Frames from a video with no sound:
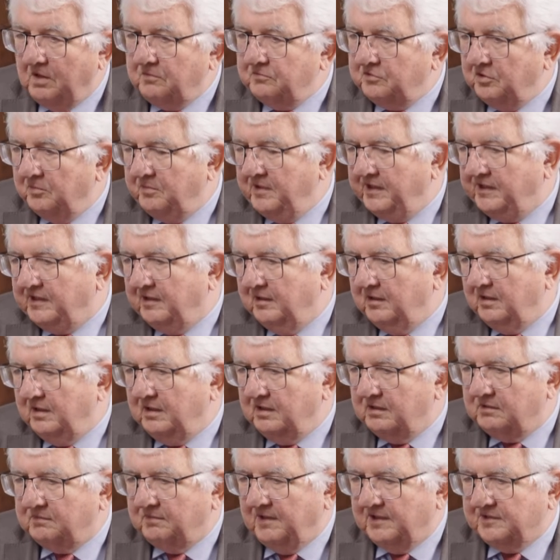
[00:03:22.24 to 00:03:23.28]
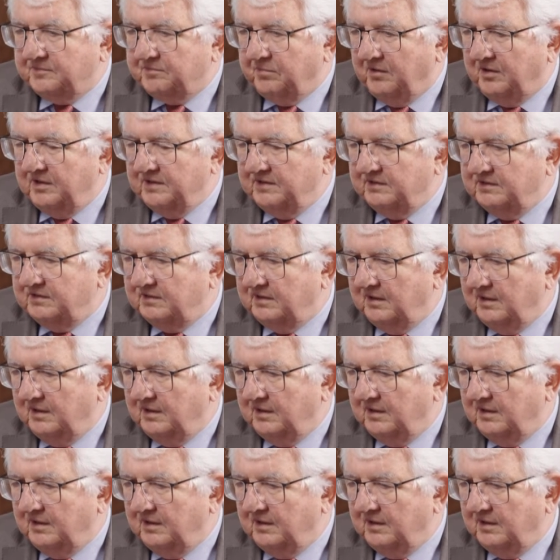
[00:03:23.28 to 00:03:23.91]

No, you make a great point.